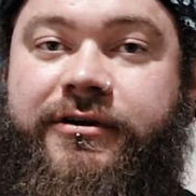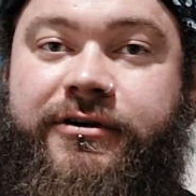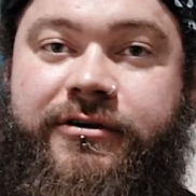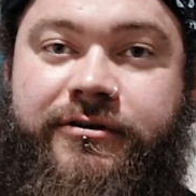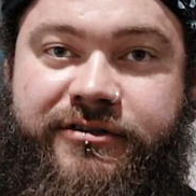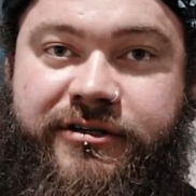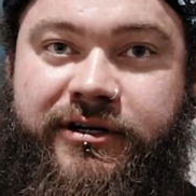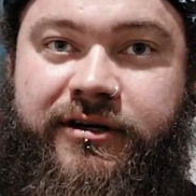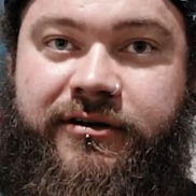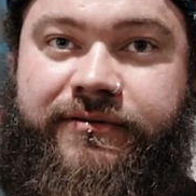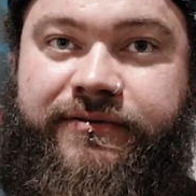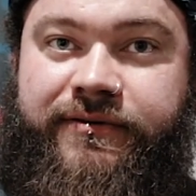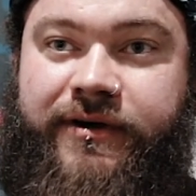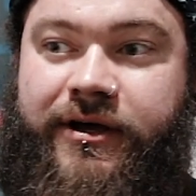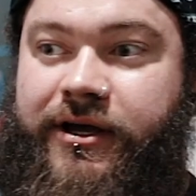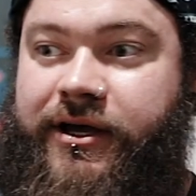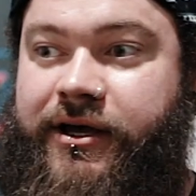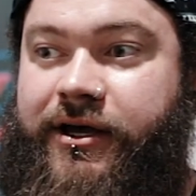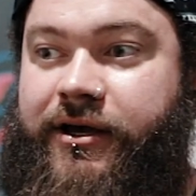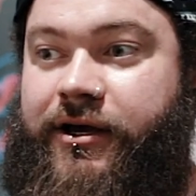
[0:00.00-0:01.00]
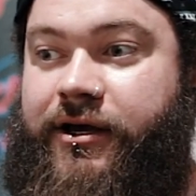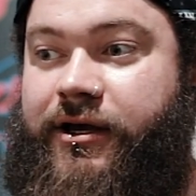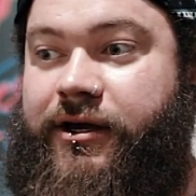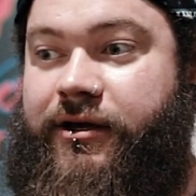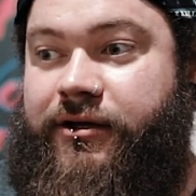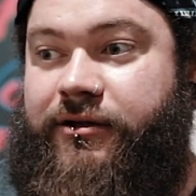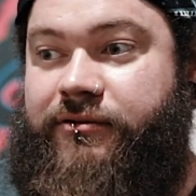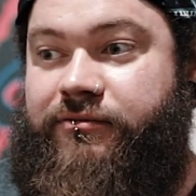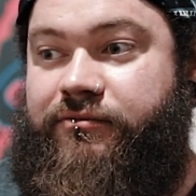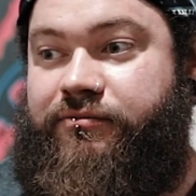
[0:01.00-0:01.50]
yourself
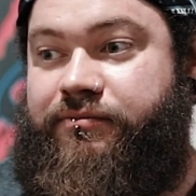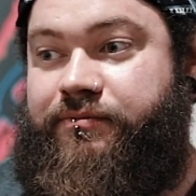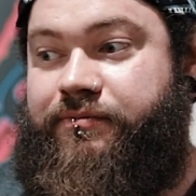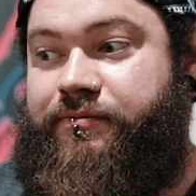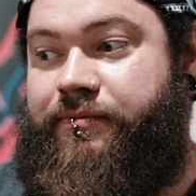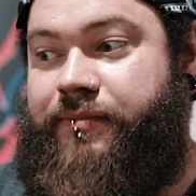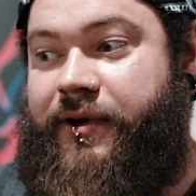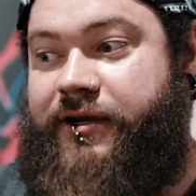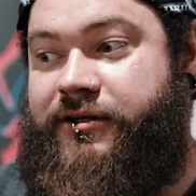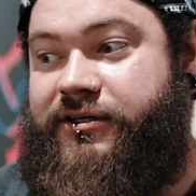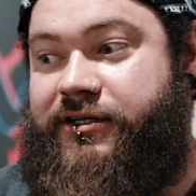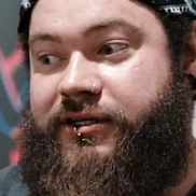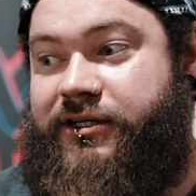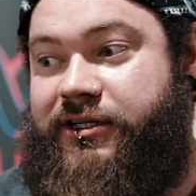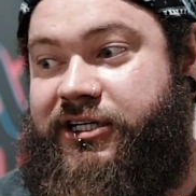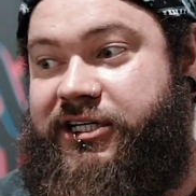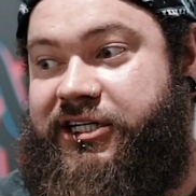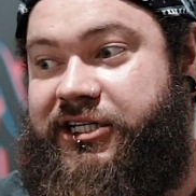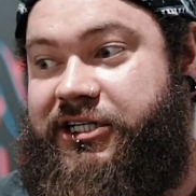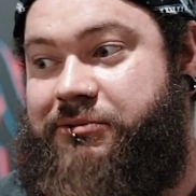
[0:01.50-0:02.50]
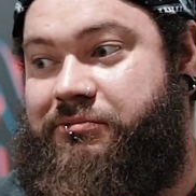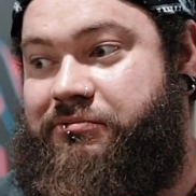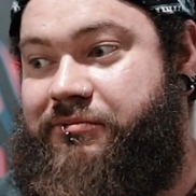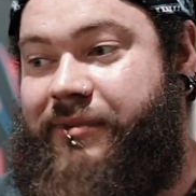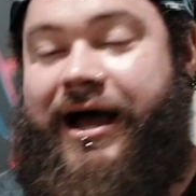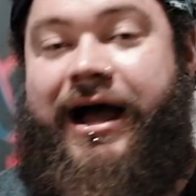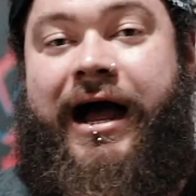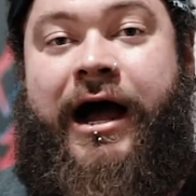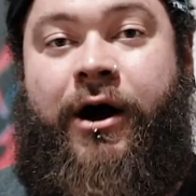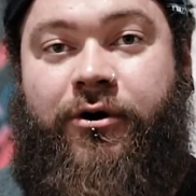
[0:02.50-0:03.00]
basically
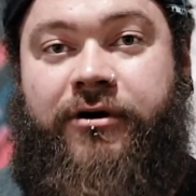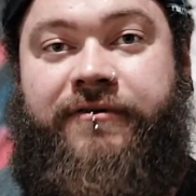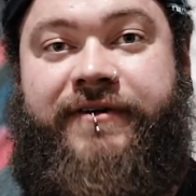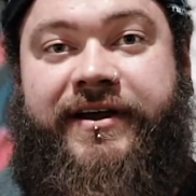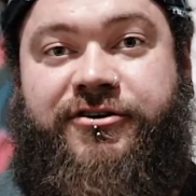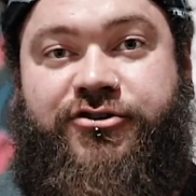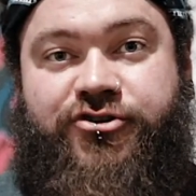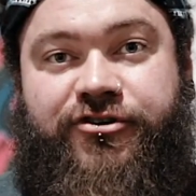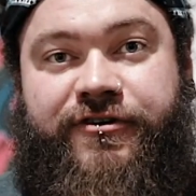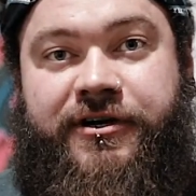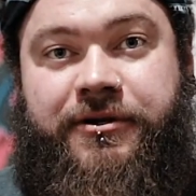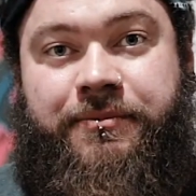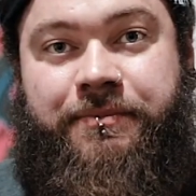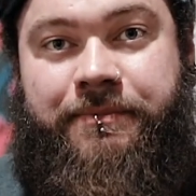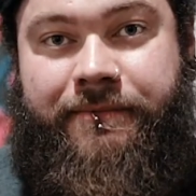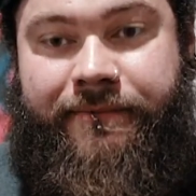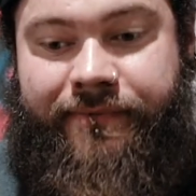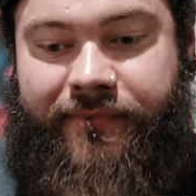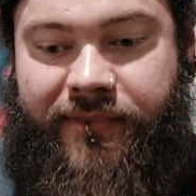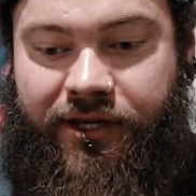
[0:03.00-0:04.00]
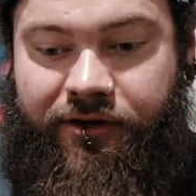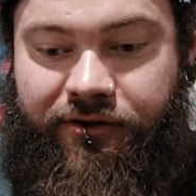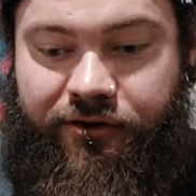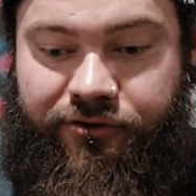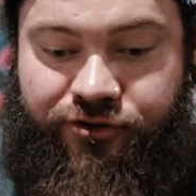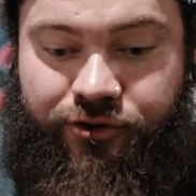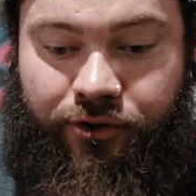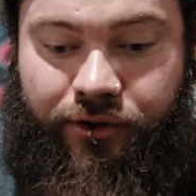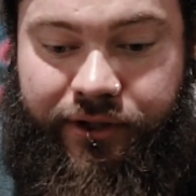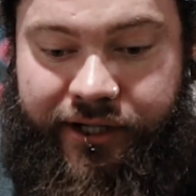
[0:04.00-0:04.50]
out of injury,
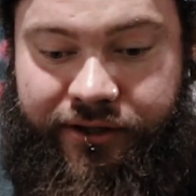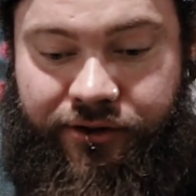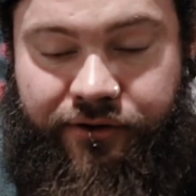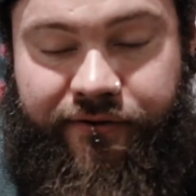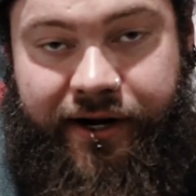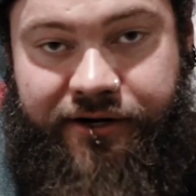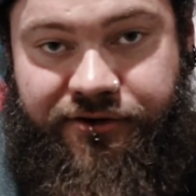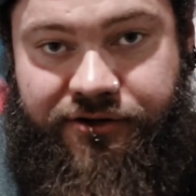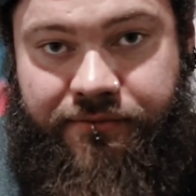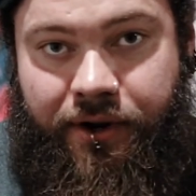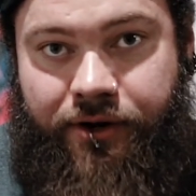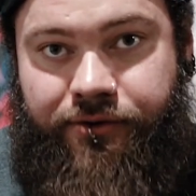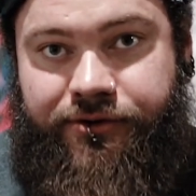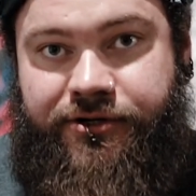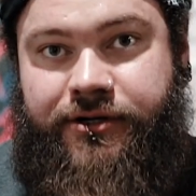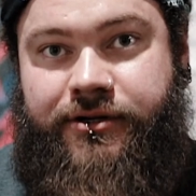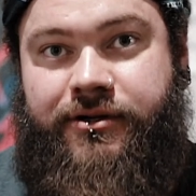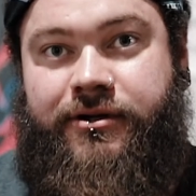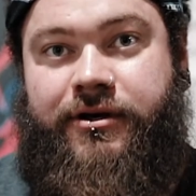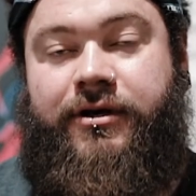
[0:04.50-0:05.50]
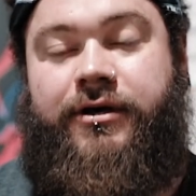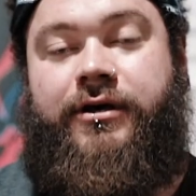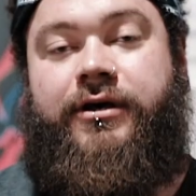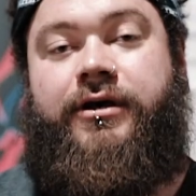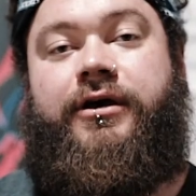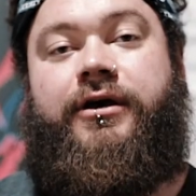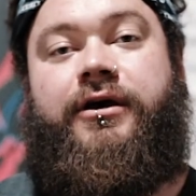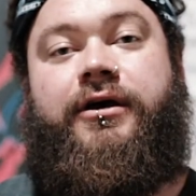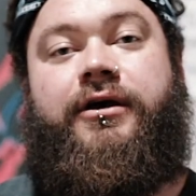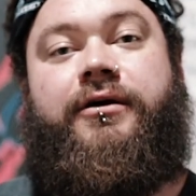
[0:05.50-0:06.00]
shortening the range of motion,
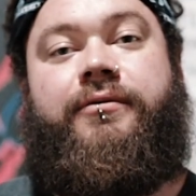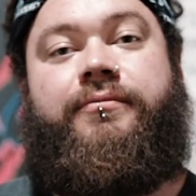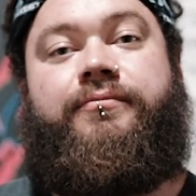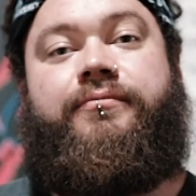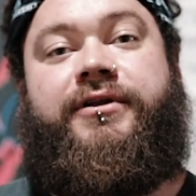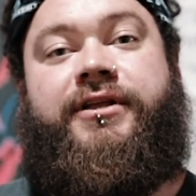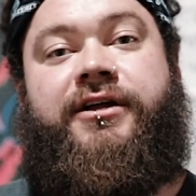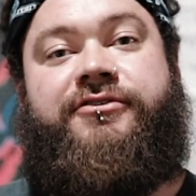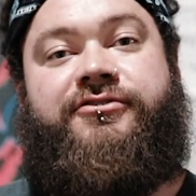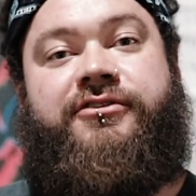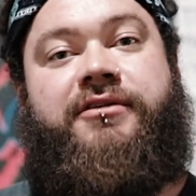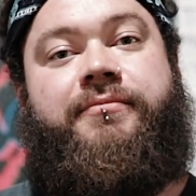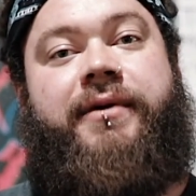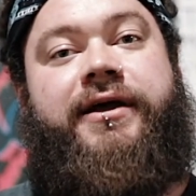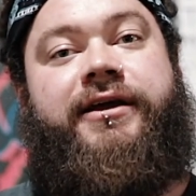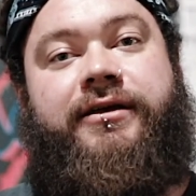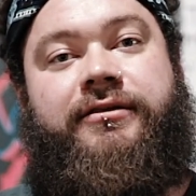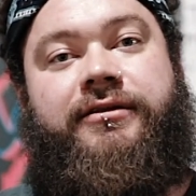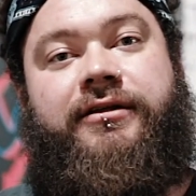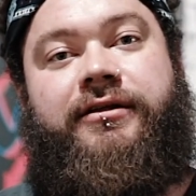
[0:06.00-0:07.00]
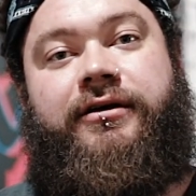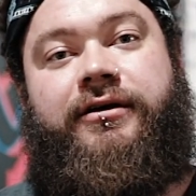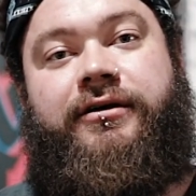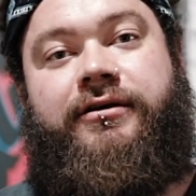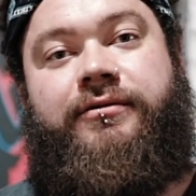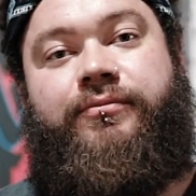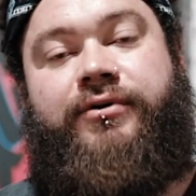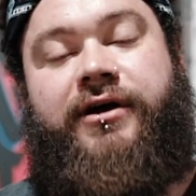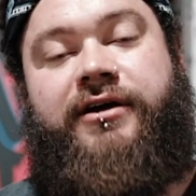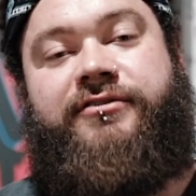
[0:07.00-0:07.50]
potentially making the
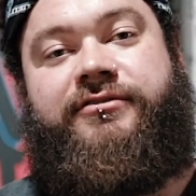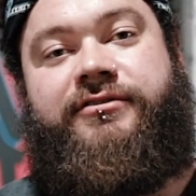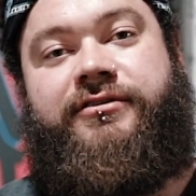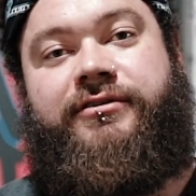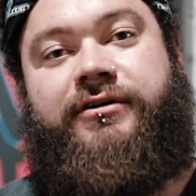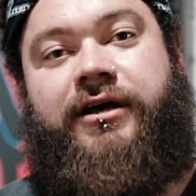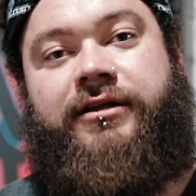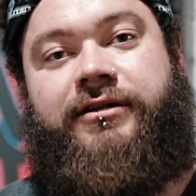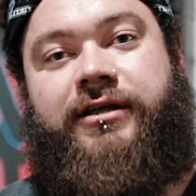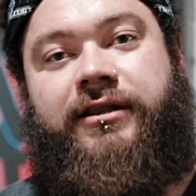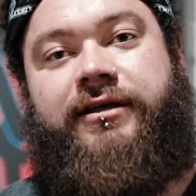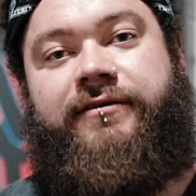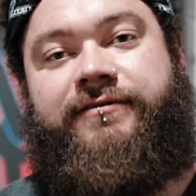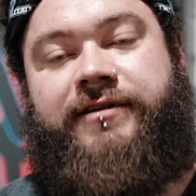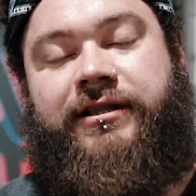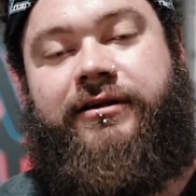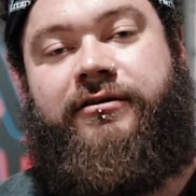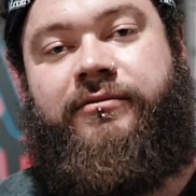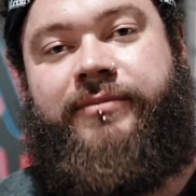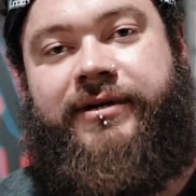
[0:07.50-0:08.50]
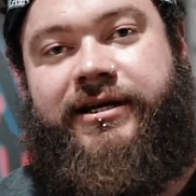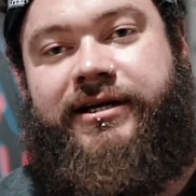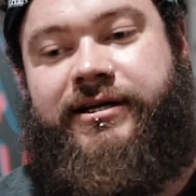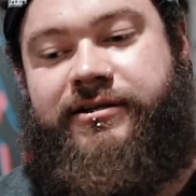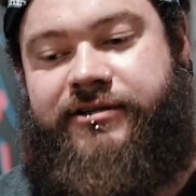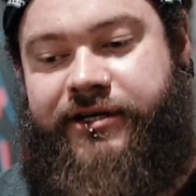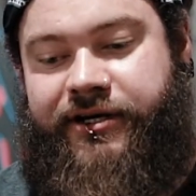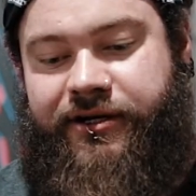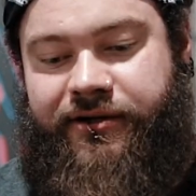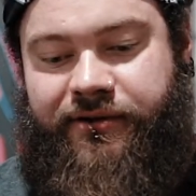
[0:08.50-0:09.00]
press and the lift a little bit
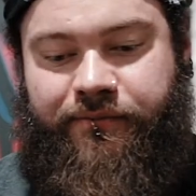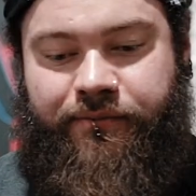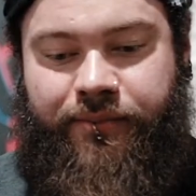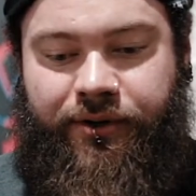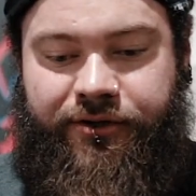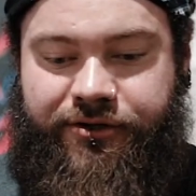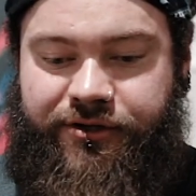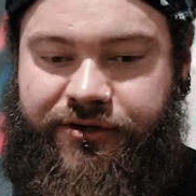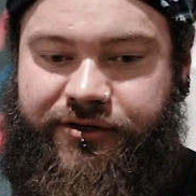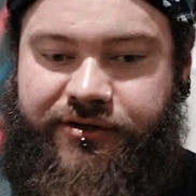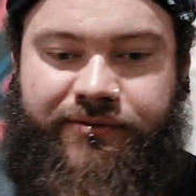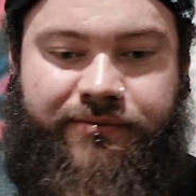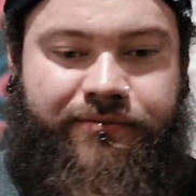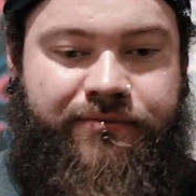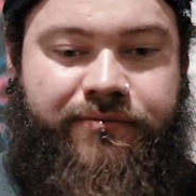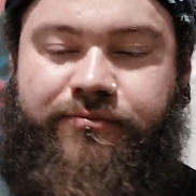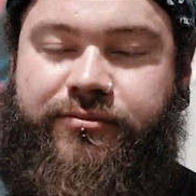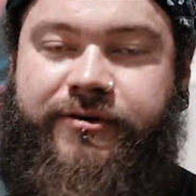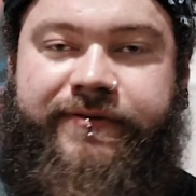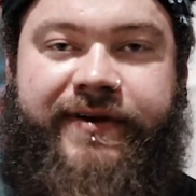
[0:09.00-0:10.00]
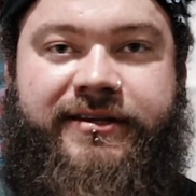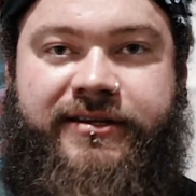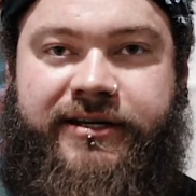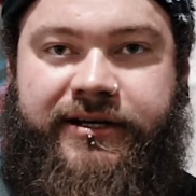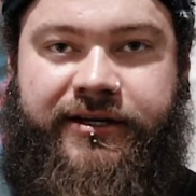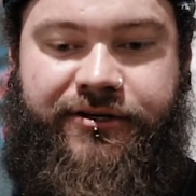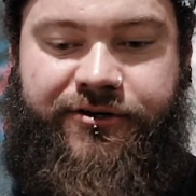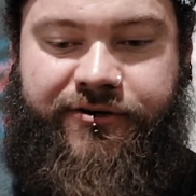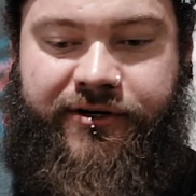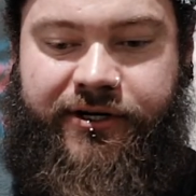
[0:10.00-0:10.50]
easier, but just preventing
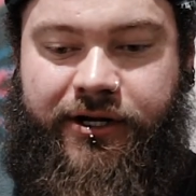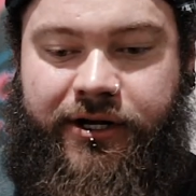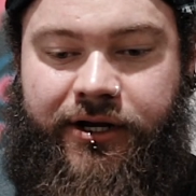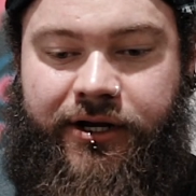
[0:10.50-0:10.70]
injury.